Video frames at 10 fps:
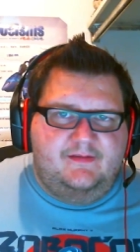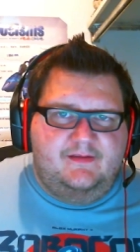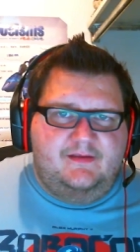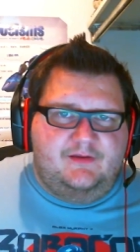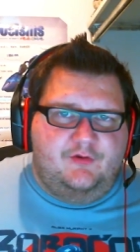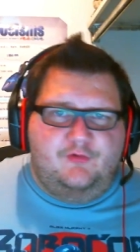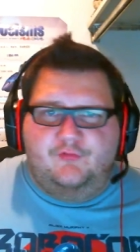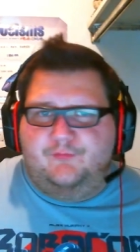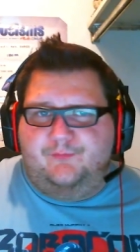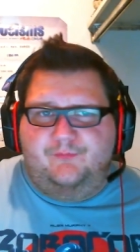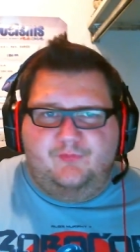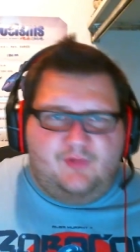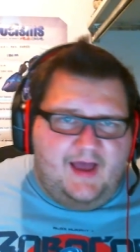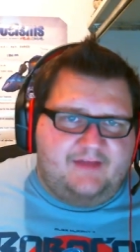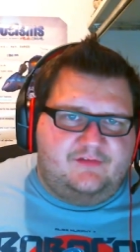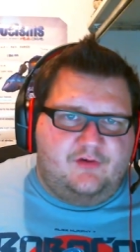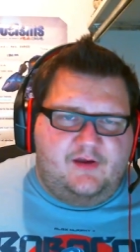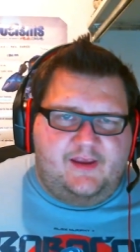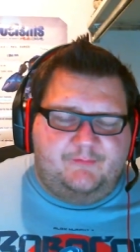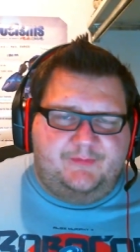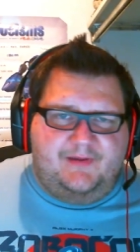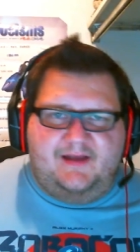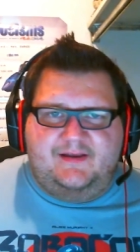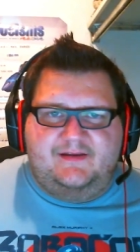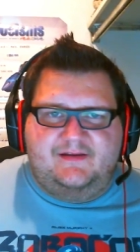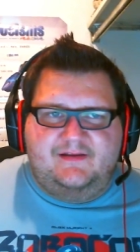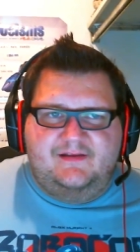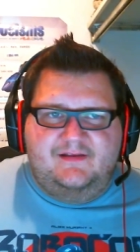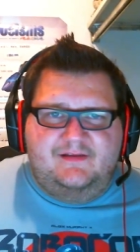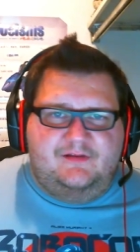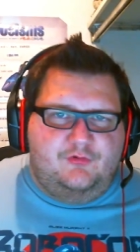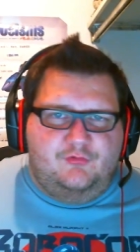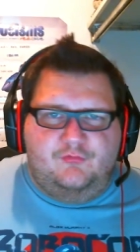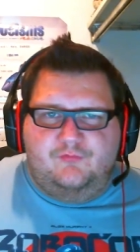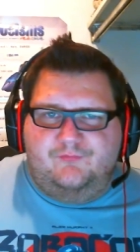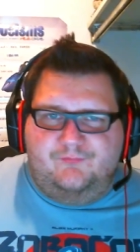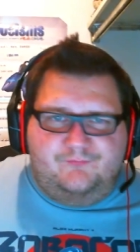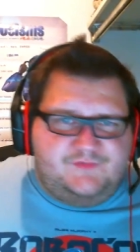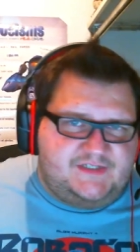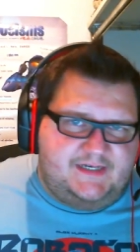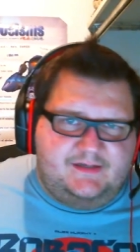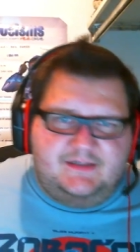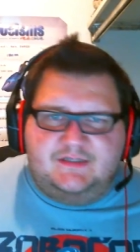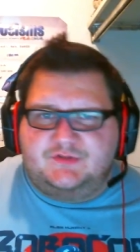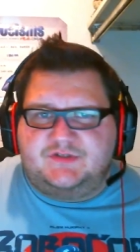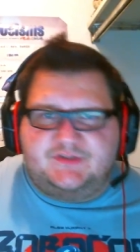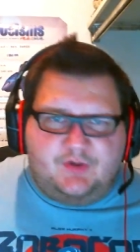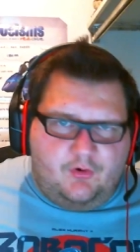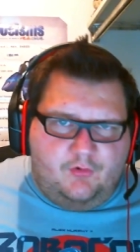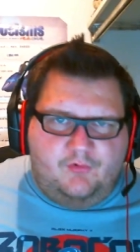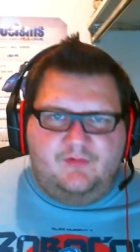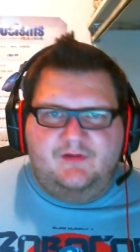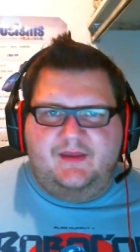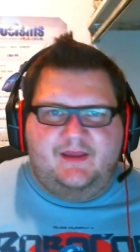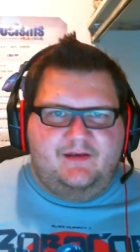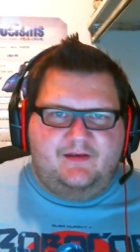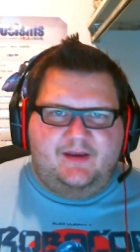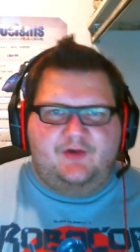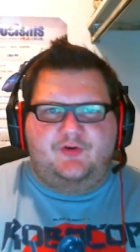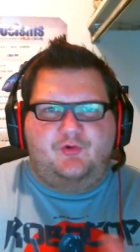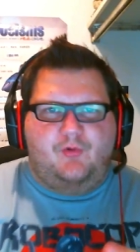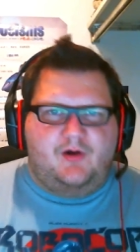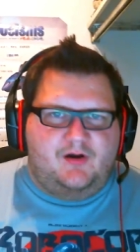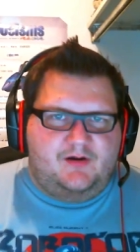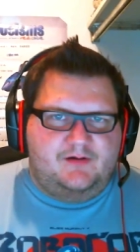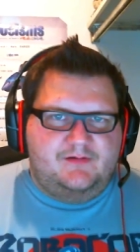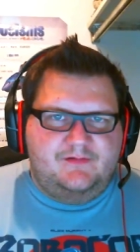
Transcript: You lied to everybody, you cheated, you stole, and here you are.